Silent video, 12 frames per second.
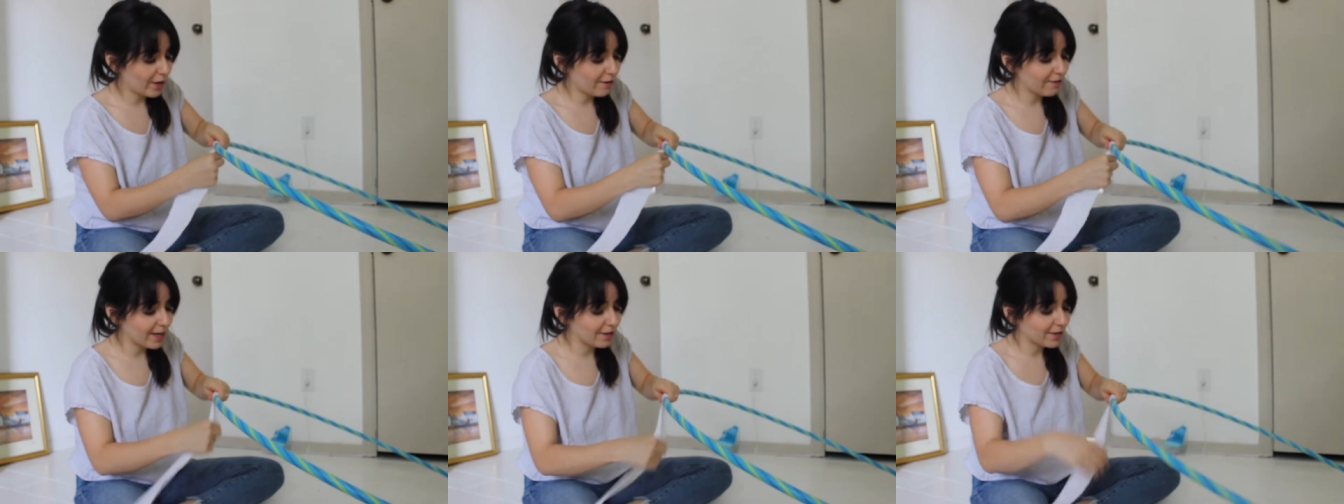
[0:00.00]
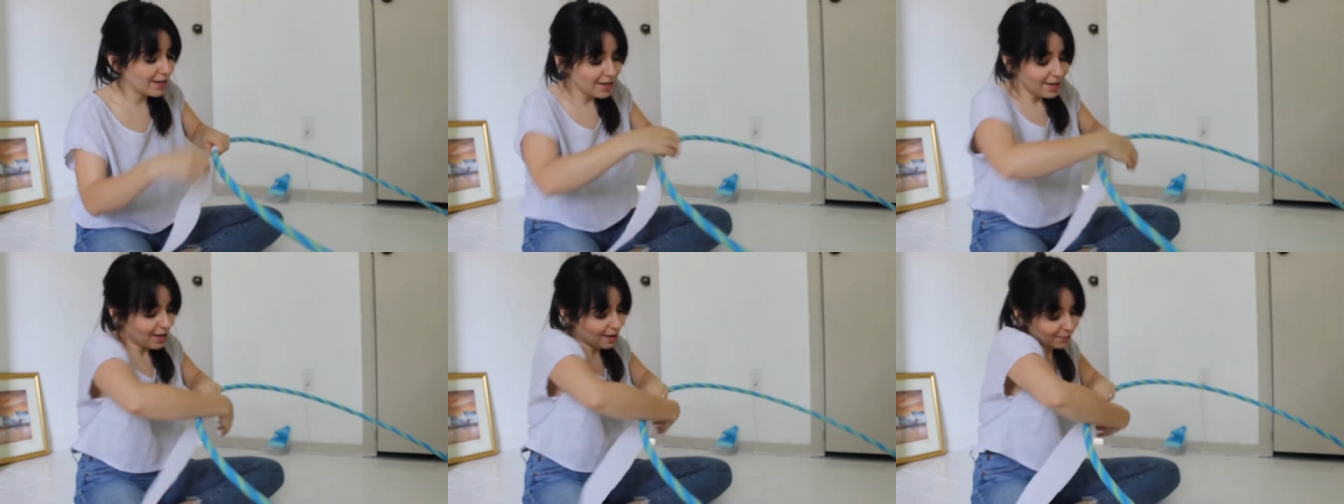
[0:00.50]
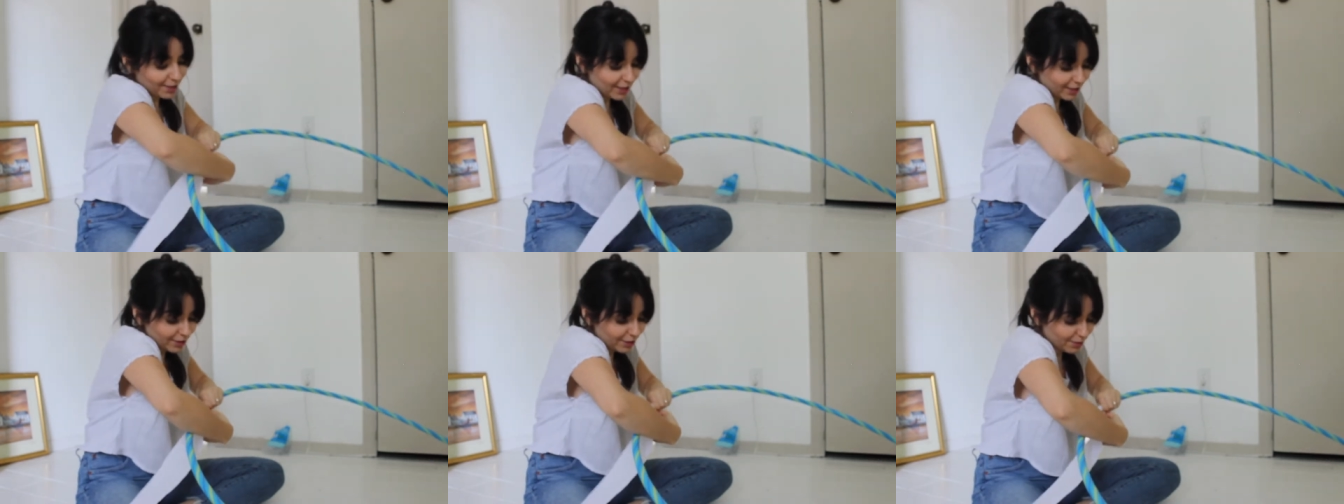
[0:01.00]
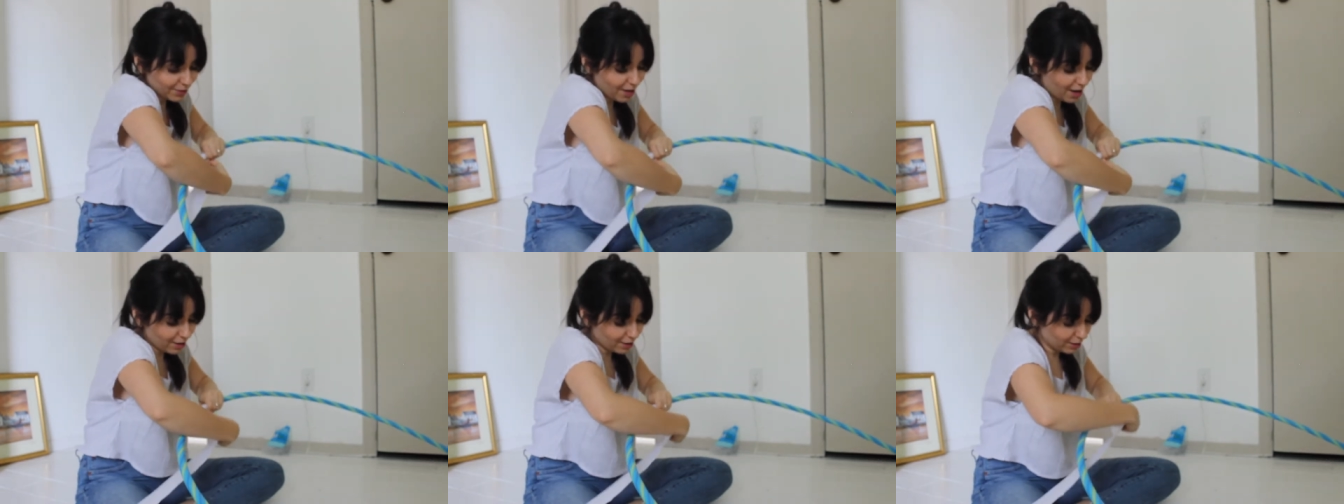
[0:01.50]
way around. I'm not gonna use
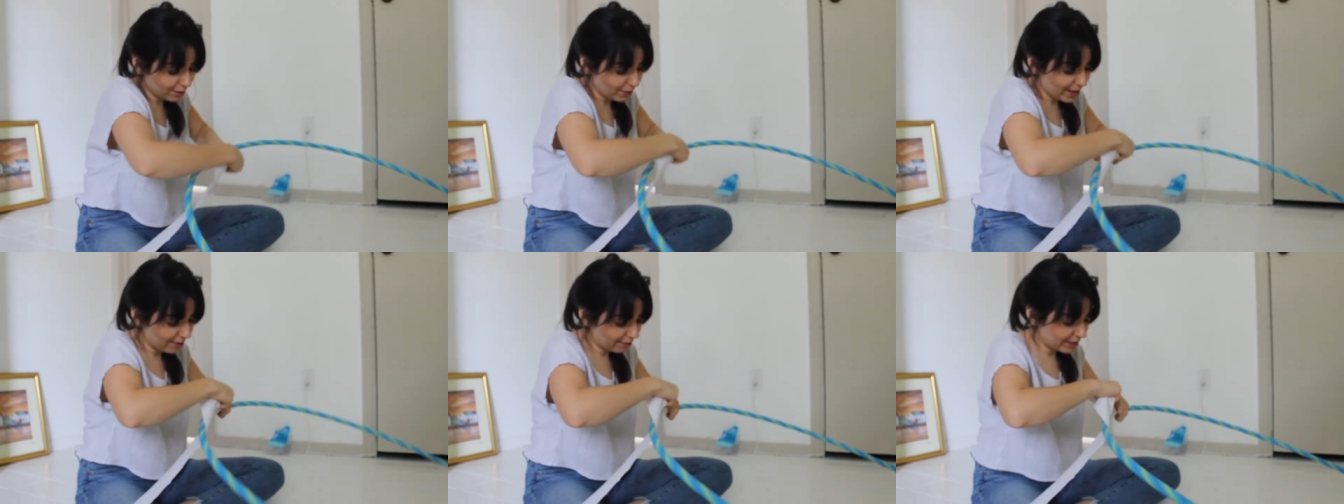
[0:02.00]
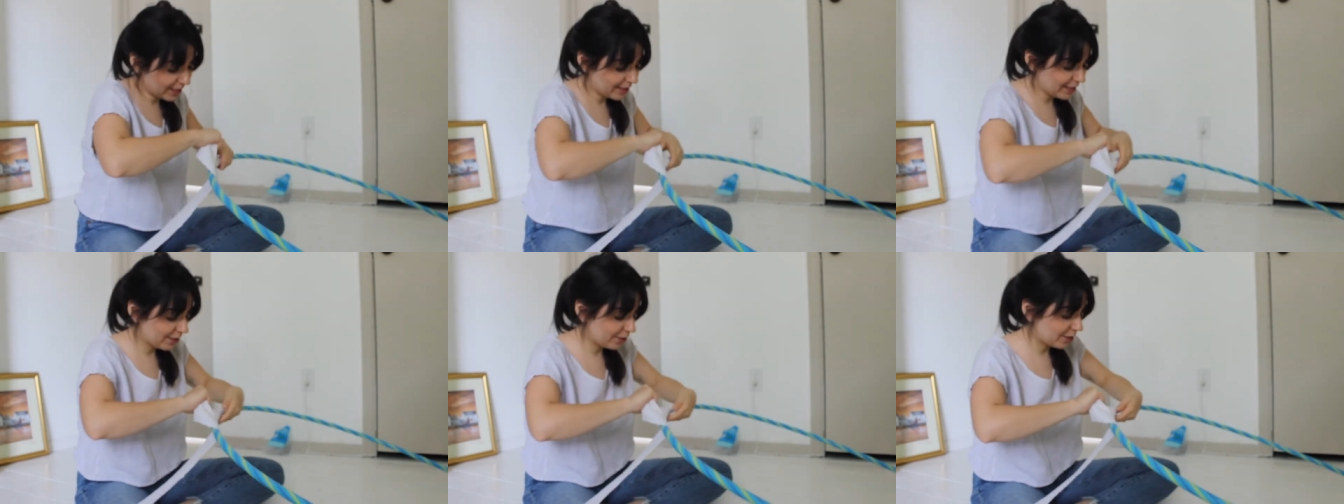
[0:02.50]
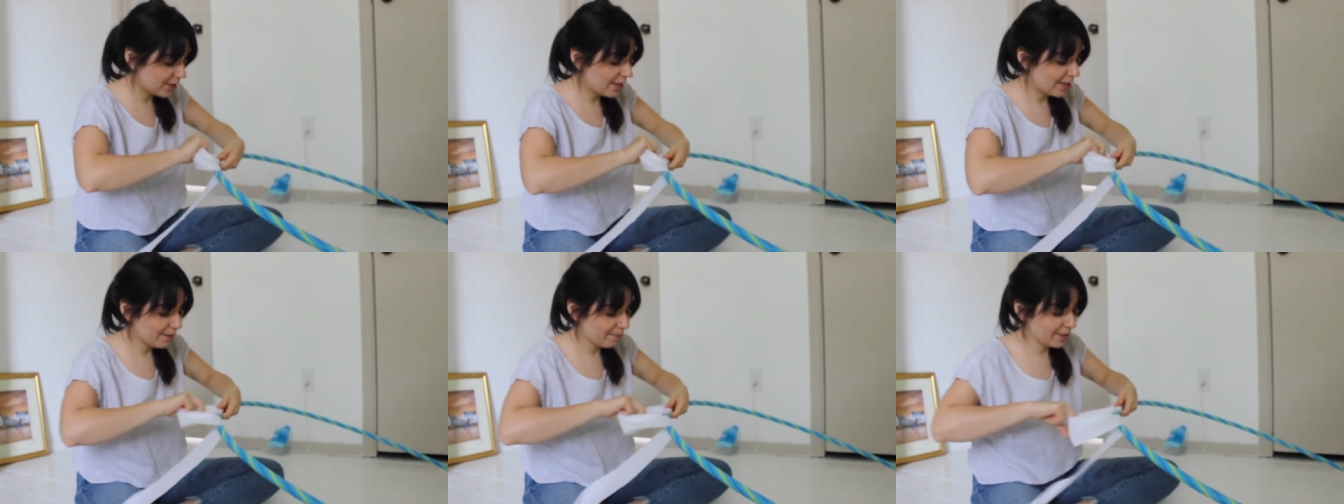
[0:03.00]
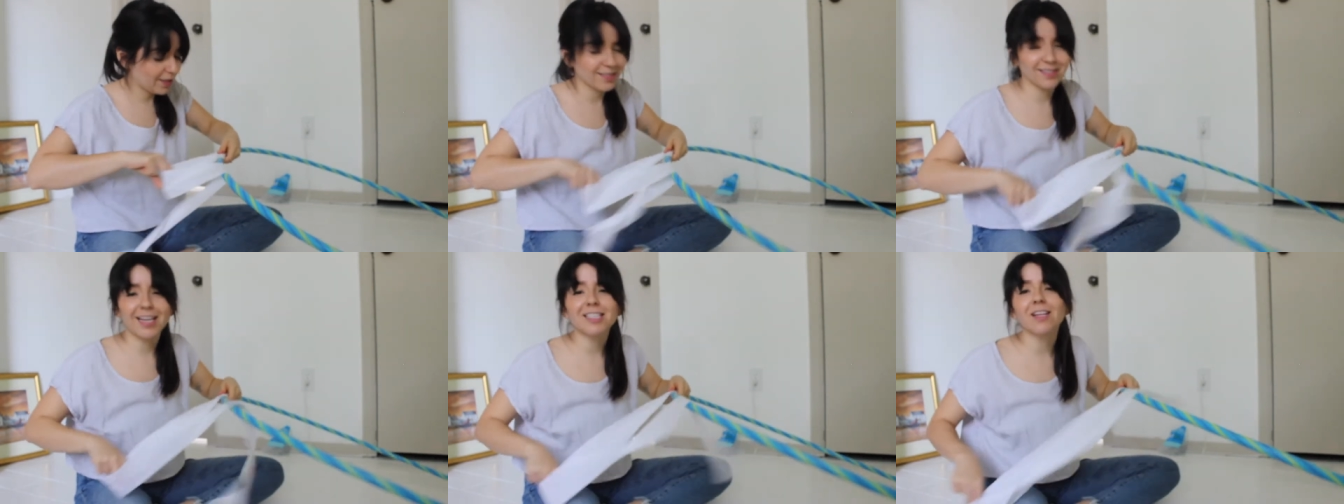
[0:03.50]
hot glue every single time because
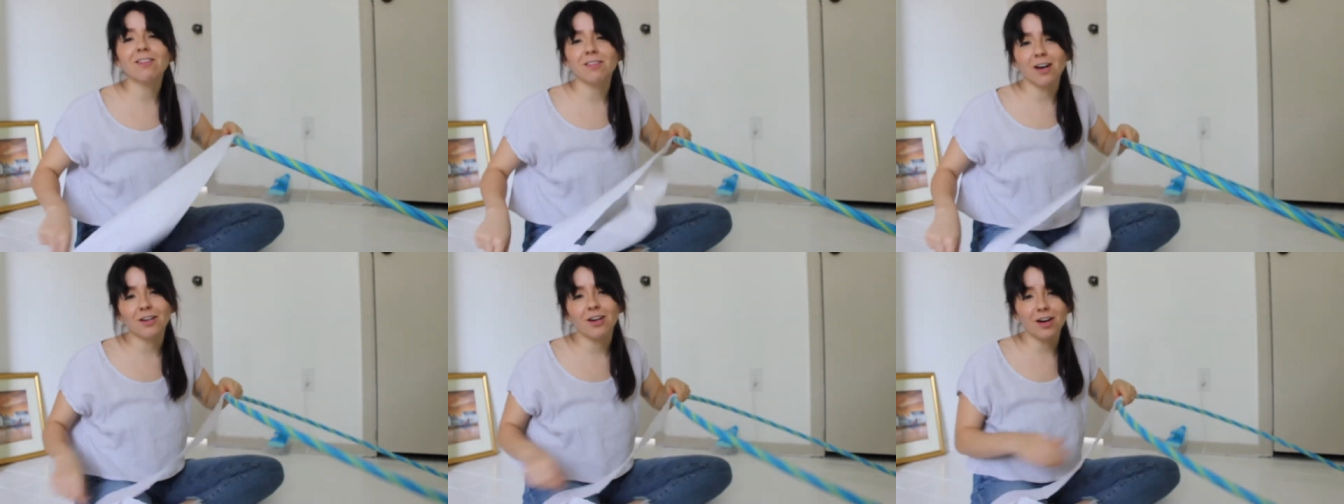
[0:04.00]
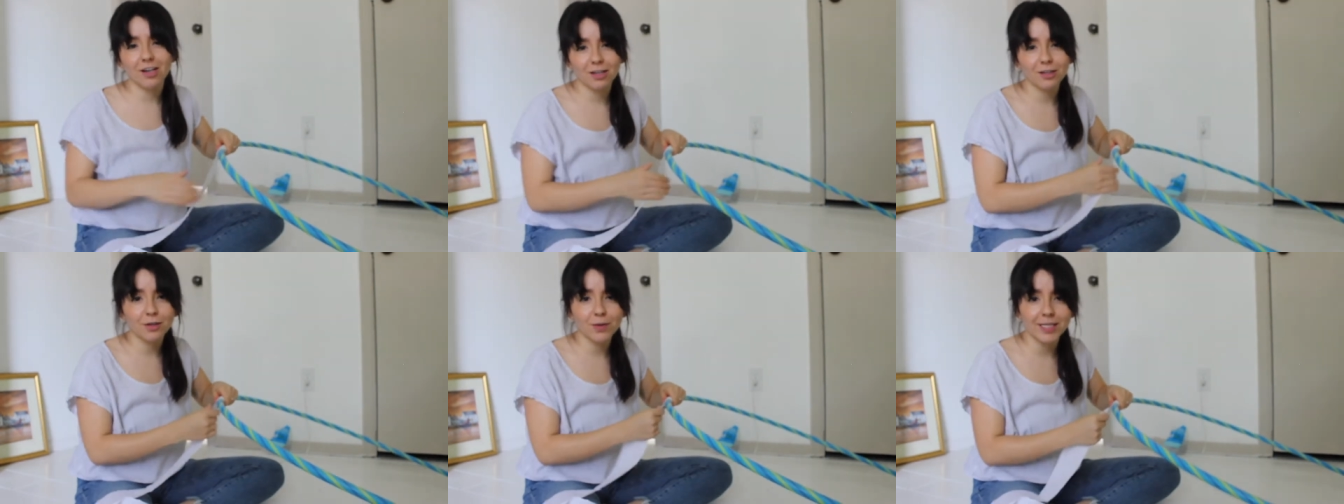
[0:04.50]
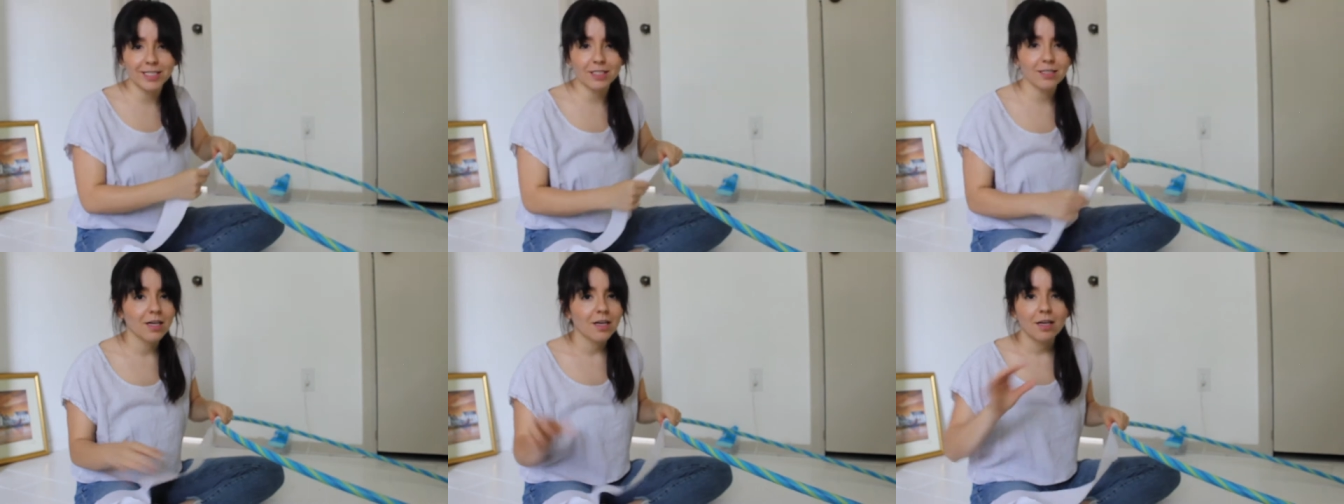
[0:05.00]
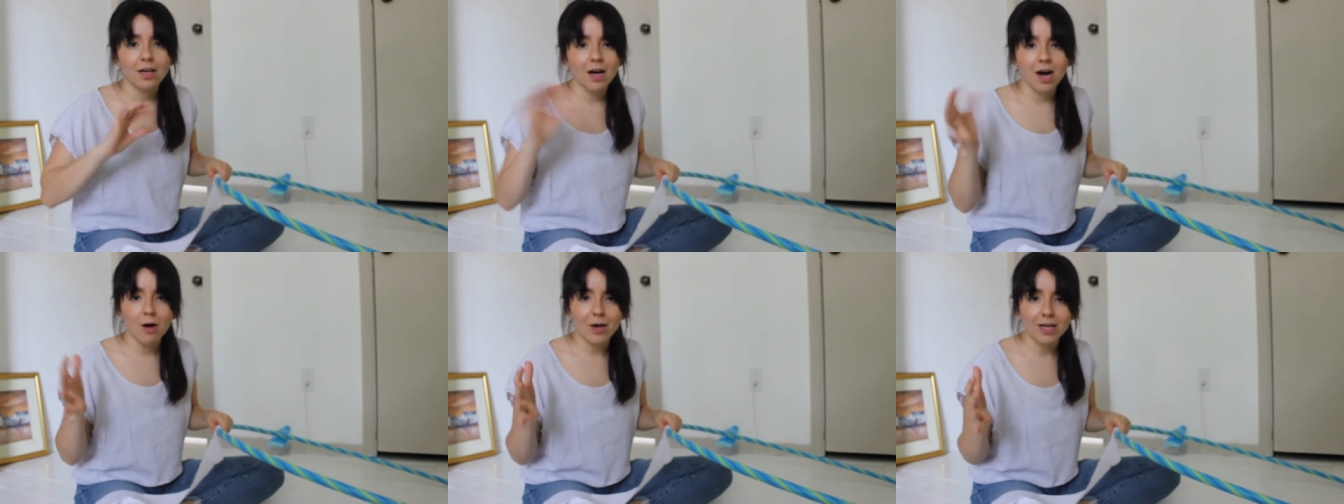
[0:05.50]
that's a lot of hot glue and it's,
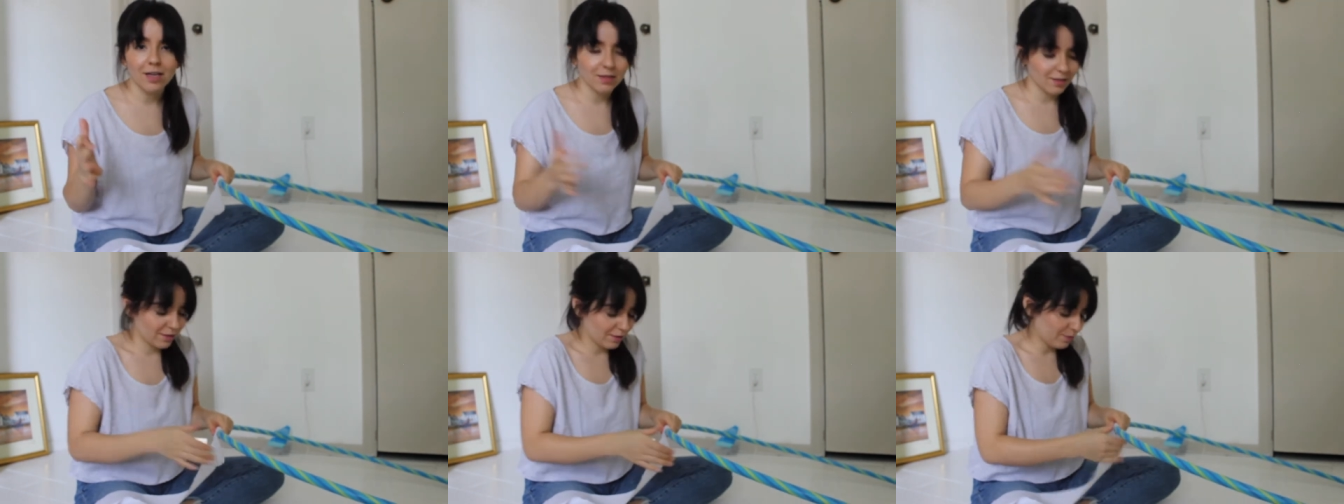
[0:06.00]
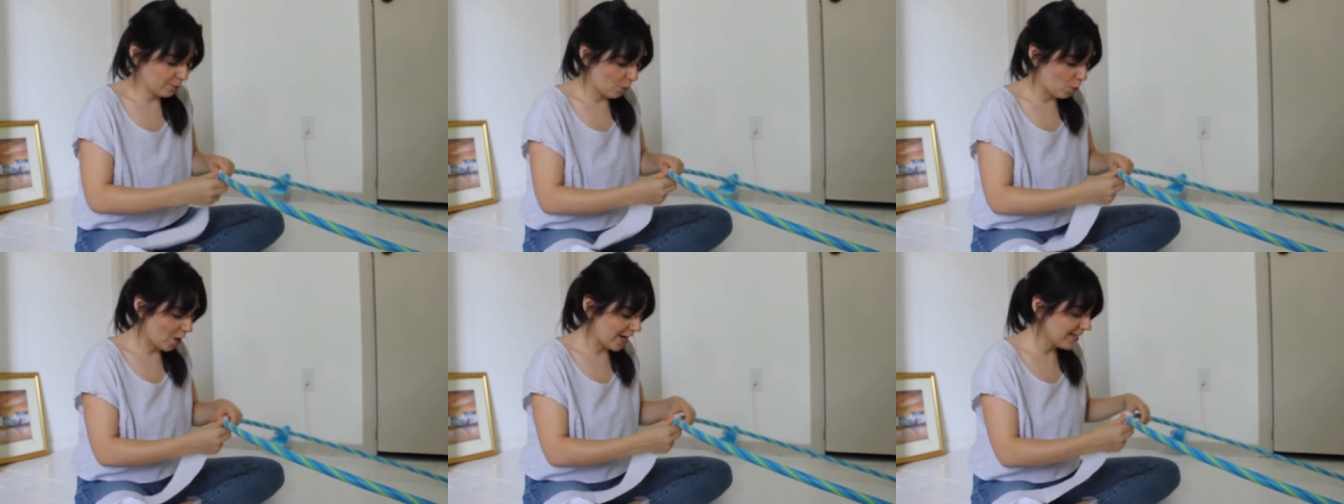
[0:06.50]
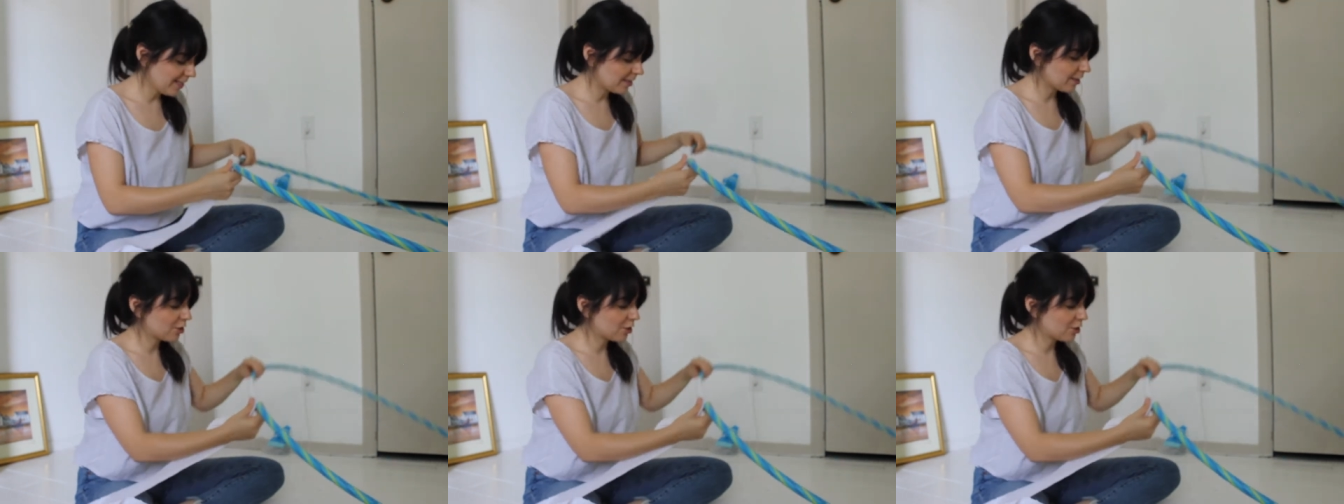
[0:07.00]
uh, it's waste.